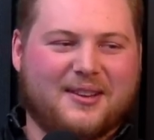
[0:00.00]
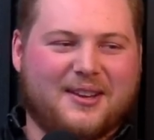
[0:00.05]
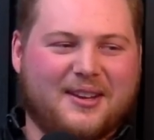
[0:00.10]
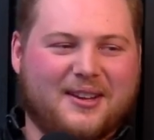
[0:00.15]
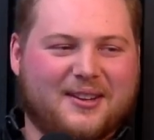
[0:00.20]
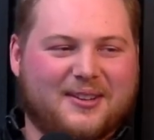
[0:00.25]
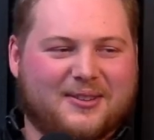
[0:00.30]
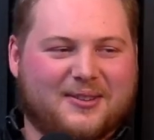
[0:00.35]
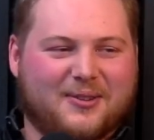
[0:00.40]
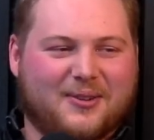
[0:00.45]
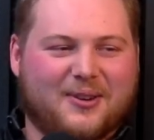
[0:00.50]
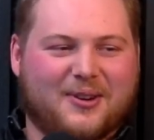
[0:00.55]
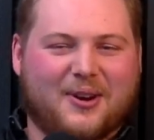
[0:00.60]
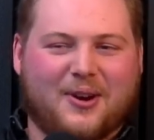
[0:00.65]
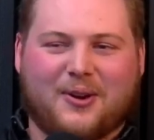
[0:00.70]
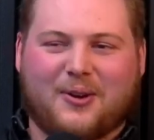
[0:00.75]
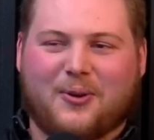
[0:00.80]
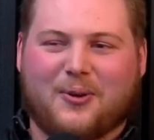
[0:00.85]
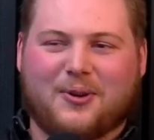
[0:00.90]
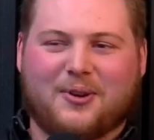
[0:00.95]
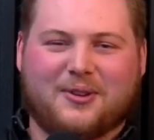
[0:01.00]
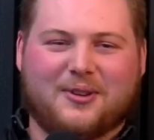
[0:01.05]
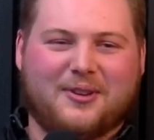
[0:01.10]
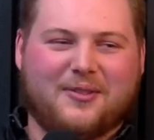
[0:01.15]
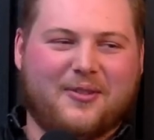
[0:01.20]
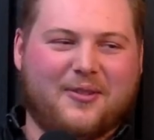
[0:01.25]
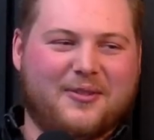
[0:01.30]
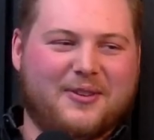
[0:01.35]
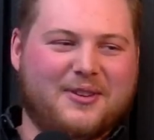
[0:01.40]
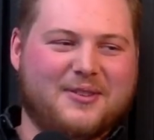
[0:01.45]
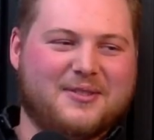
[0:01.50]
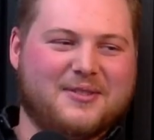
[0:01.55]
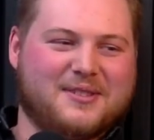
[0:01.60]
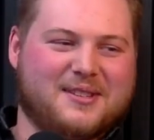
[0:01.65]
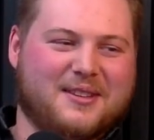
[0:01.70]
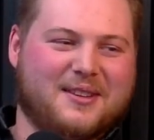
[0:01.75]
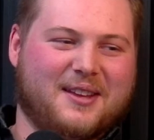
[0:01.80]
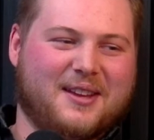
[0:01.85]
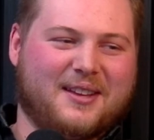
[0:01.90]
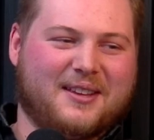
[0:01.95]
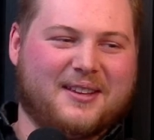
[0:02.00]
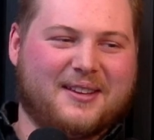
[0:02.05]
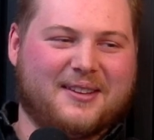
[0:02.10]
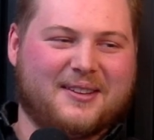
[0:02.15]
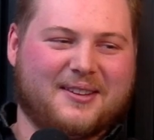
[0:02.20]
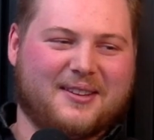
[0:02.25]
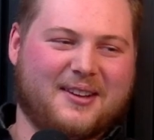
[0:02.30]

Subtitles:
like during our quarterly reviews, and like